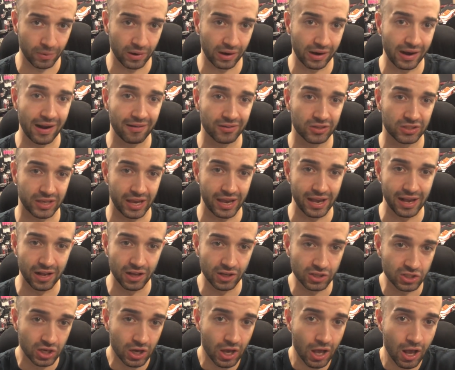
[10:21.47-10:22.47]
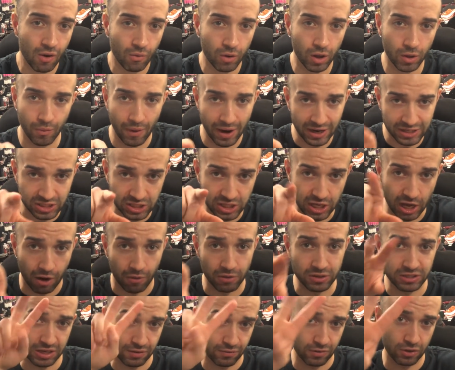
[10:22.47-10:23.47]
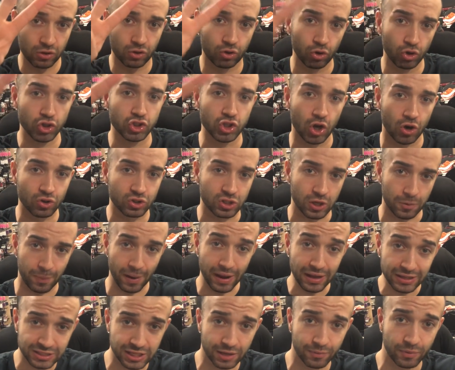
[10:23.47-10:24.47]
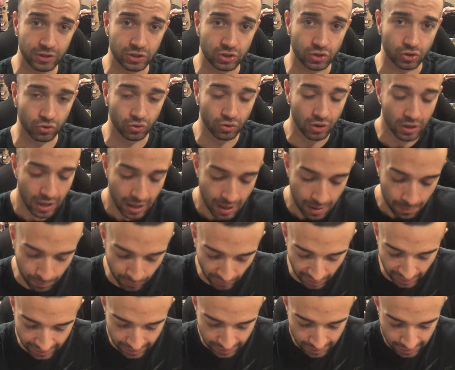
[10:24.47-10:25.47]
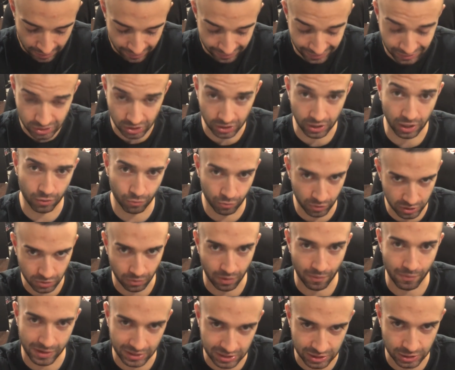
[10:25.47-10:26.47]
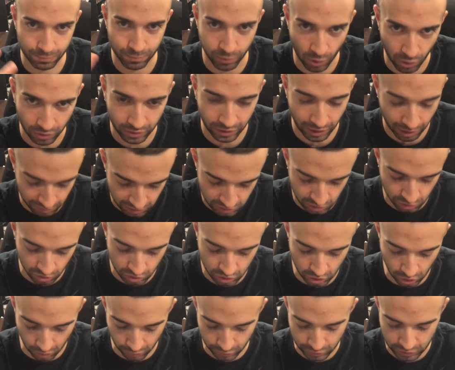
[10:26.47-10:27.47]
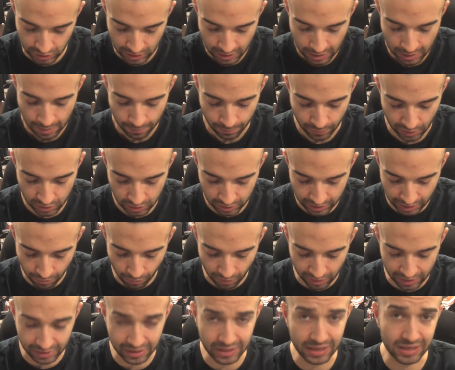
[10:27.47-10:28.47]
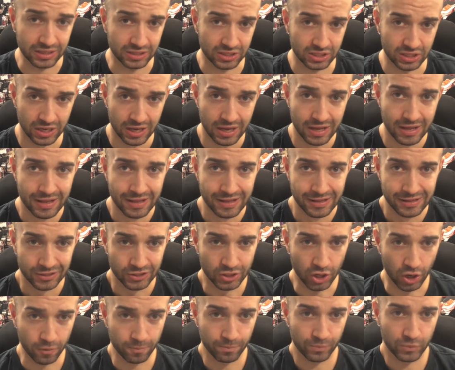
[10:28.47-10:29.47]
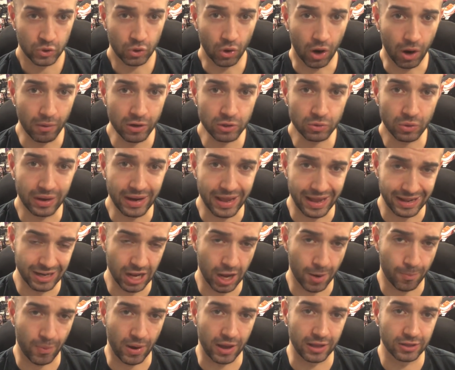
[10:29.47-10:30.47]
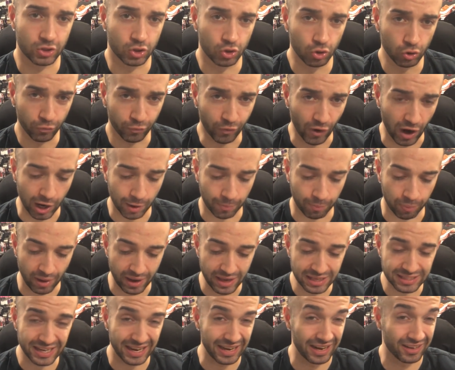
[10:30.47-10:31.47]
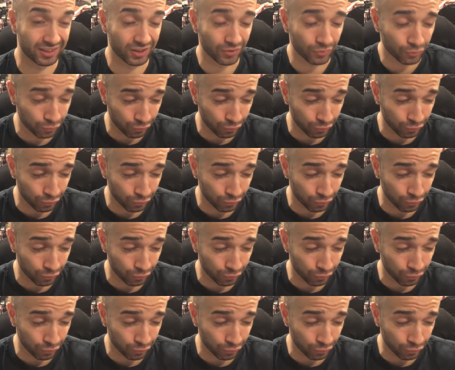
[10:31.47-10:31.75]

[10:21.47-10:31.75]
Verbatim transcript: up. You're gonna have scales, but the rest, you always giving you two zones to pen summon to. But that's another reason why rest is broke. Always two zones. But you get one of these. So you always want to end up on two fog blades and at the